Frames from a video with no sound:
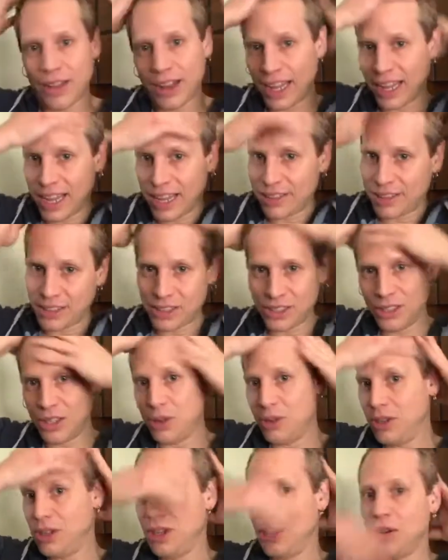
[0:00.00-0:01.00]
that I got this
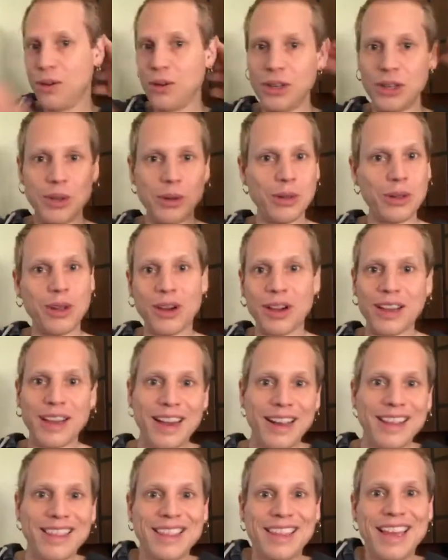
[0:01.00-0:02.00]
new look
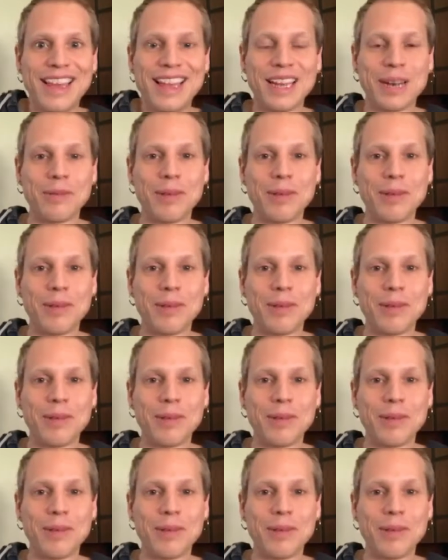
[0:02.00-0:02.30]
kind of thing,